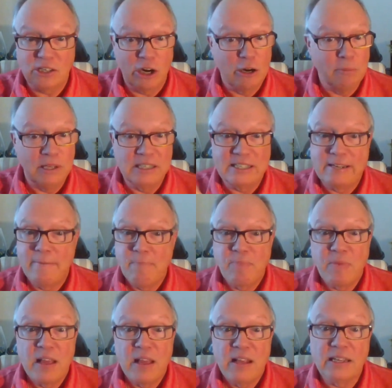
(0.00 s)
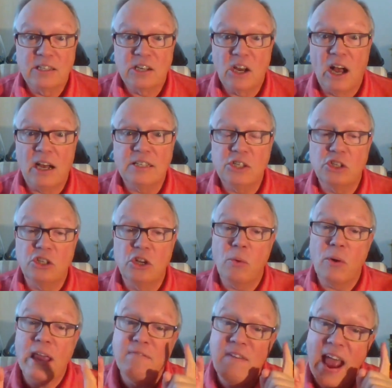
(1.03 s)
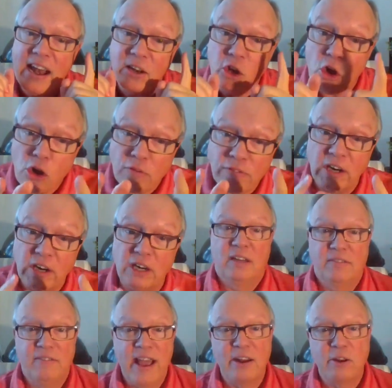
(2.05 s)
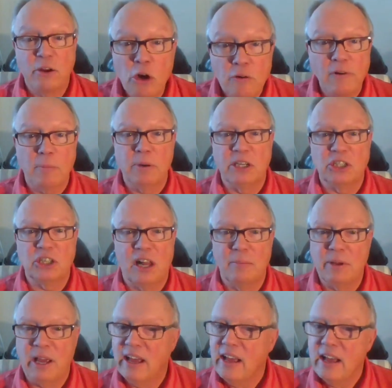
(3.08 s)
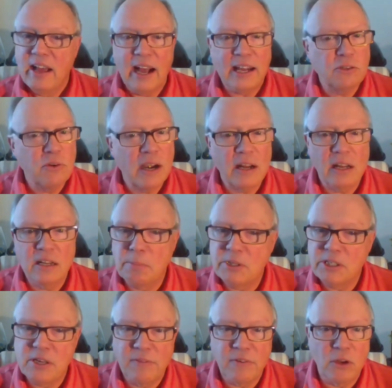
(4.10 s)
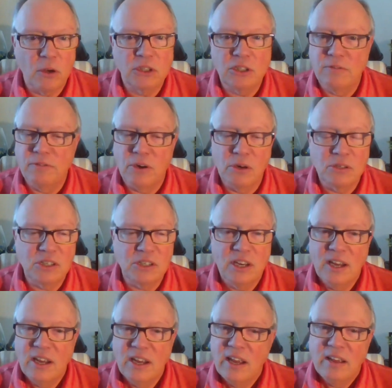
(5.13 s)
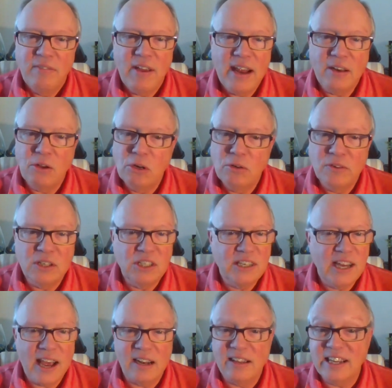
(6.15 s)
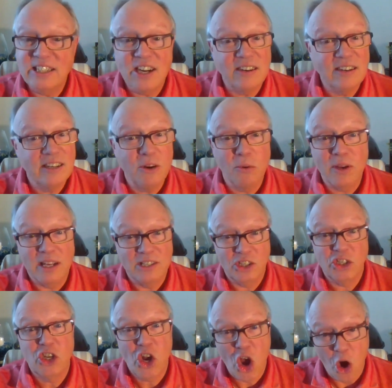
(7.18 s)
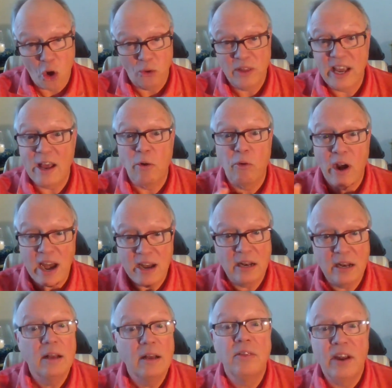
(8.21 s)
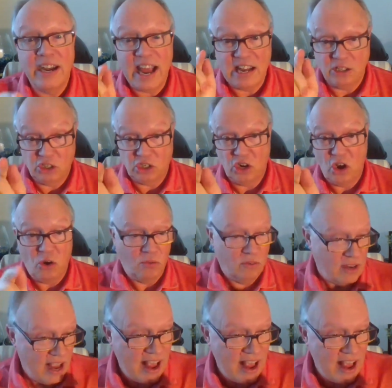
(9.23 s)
disturbance that's causing snow in Vancouver, Vancouver, British Columbia. That's right on the Pacific Ocean, folks. Vancouver, Seattle, they generally don't get snow. They get rain, they're getting snow.